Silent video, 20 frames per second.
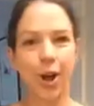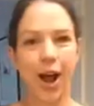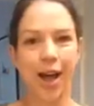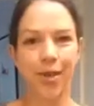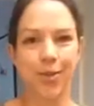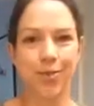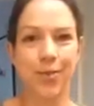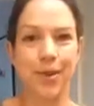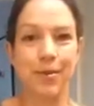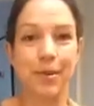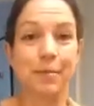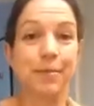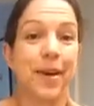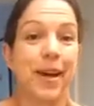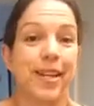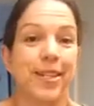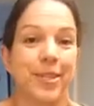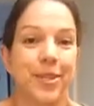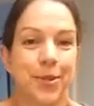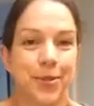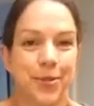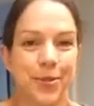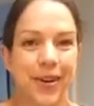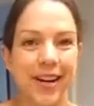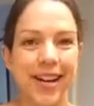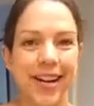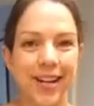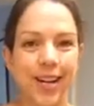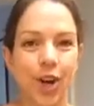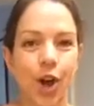other women buy
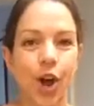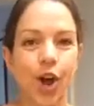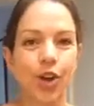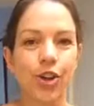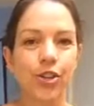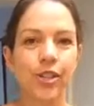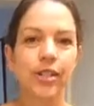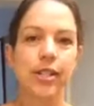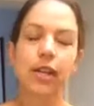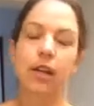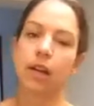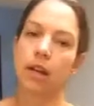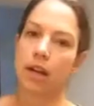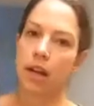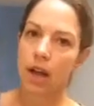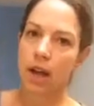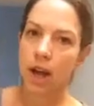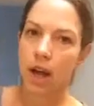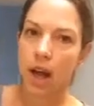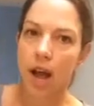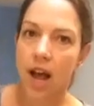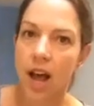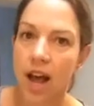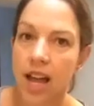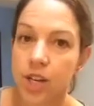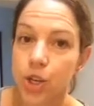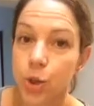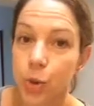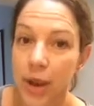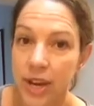jewellery and clothes. I
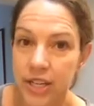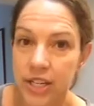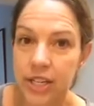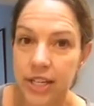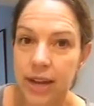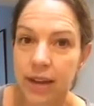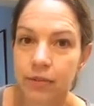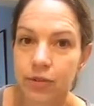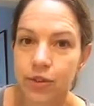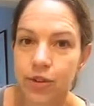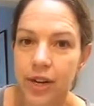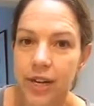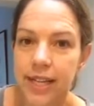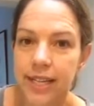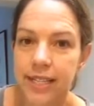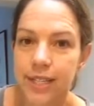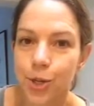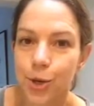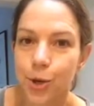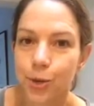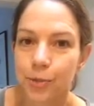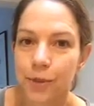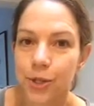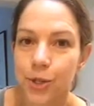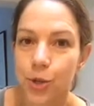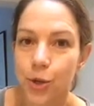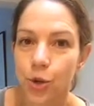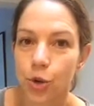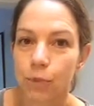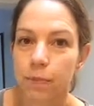do actually love Trelise Cooper
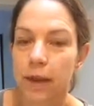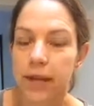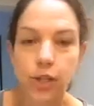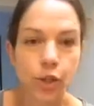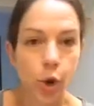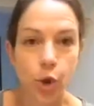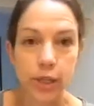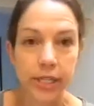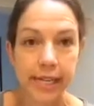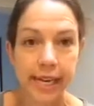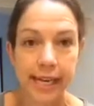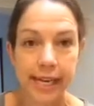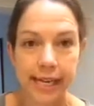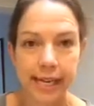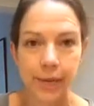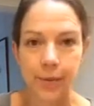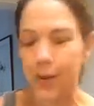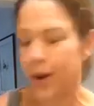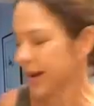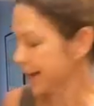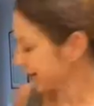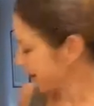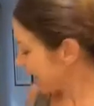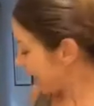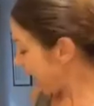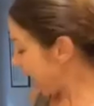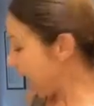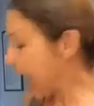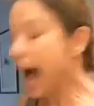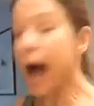too, but don't tell anyone.
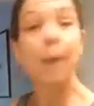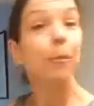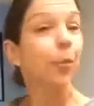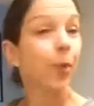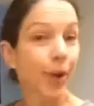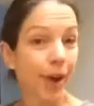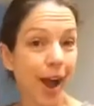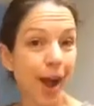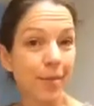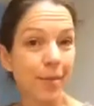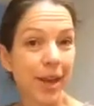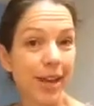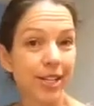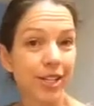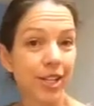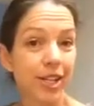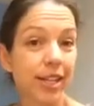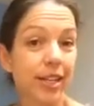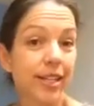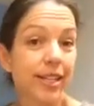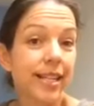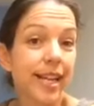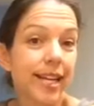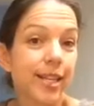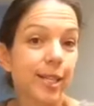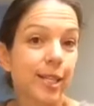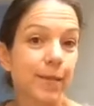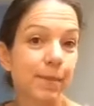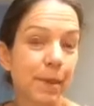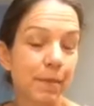What I'm actually tend
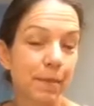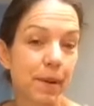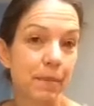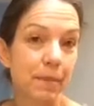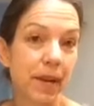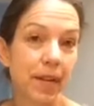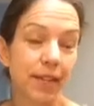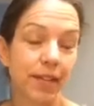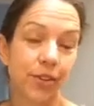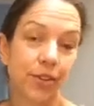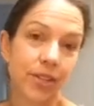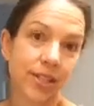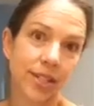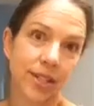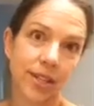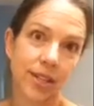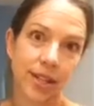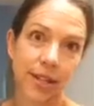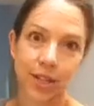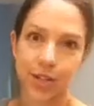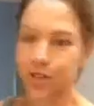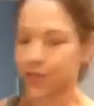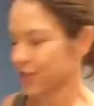to spend my money on is in kitchen